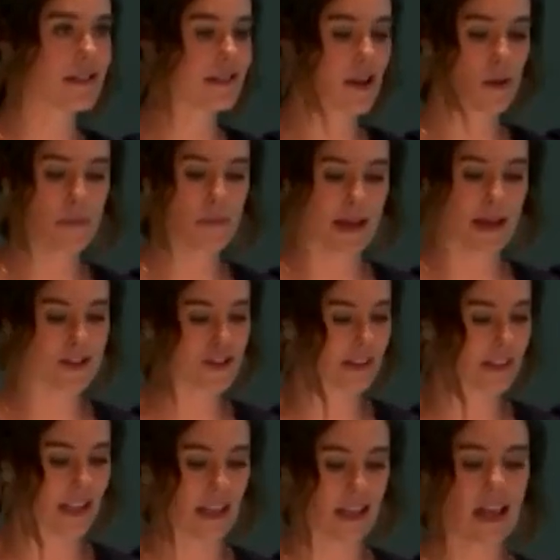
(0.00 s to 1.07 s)
so
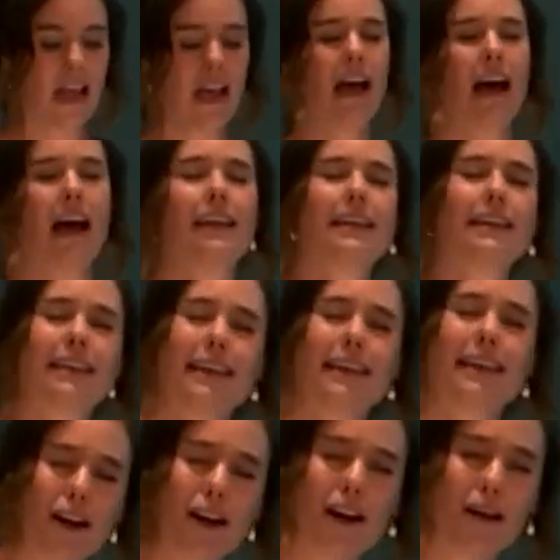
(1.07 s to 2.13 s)
patiently. "I didn't get
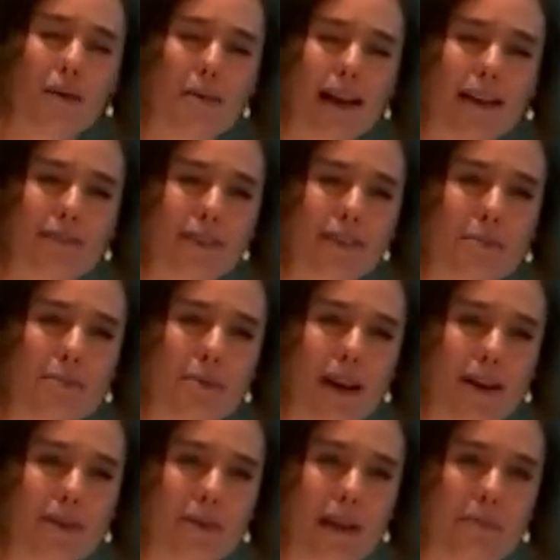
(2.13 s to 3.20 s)
a call back for the
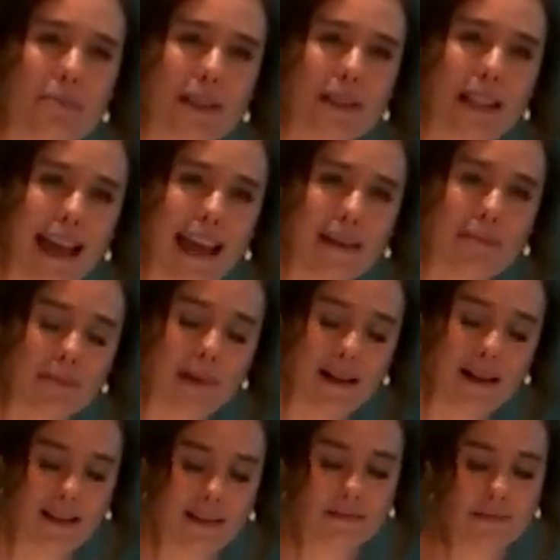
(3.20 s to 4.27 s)
Broadway play,
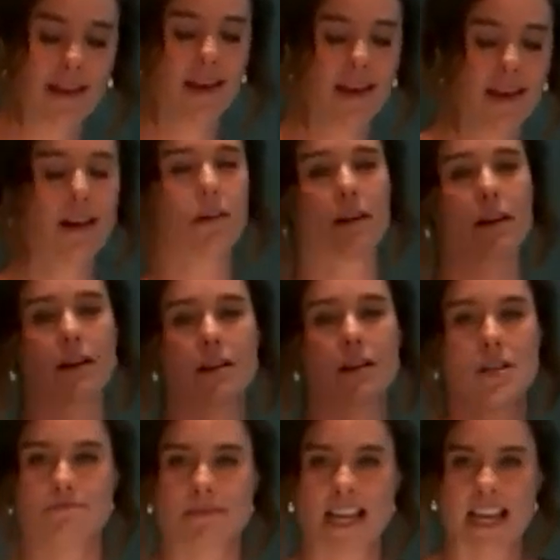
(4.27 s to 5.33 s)
Mom," or
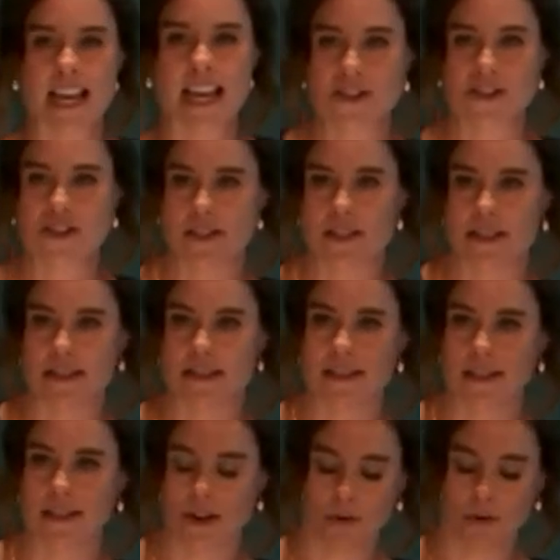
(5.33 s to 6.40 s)
"My agent is
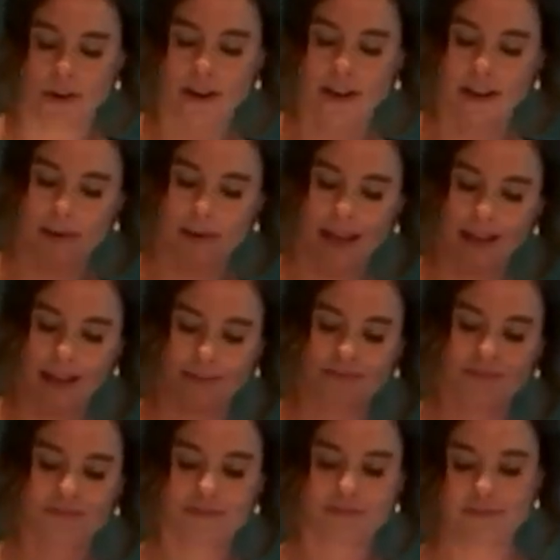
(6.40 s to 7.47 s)
ignoring me,"
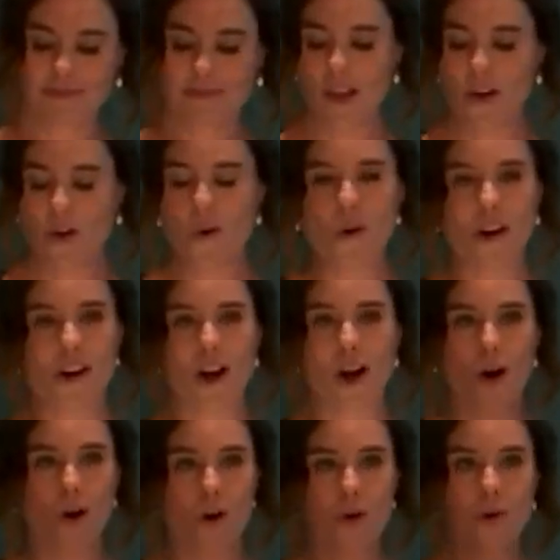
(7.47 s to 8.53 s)
or
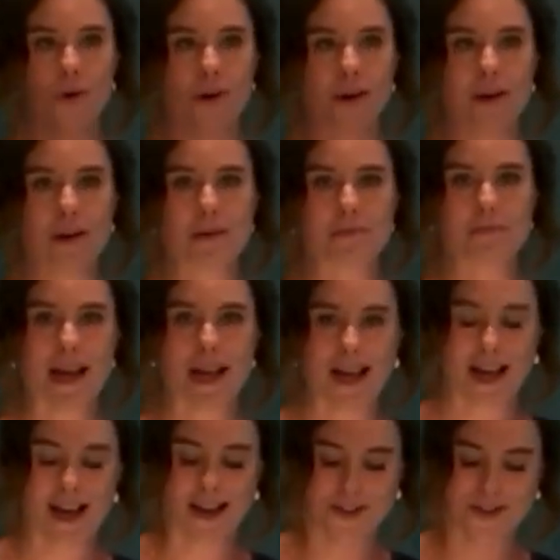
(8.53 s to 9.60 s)
"Oh my
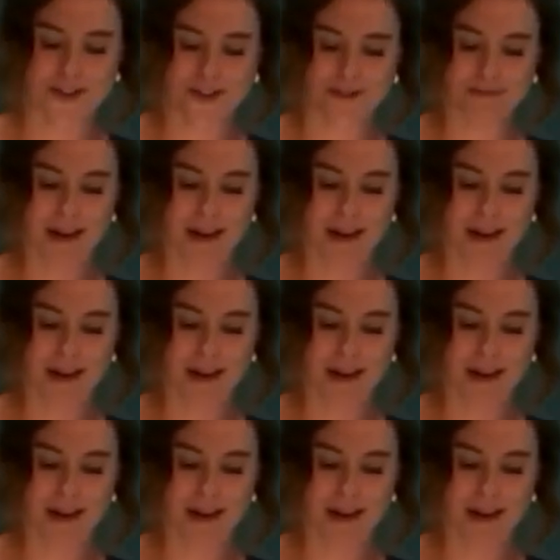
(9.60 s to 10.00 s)
gosh,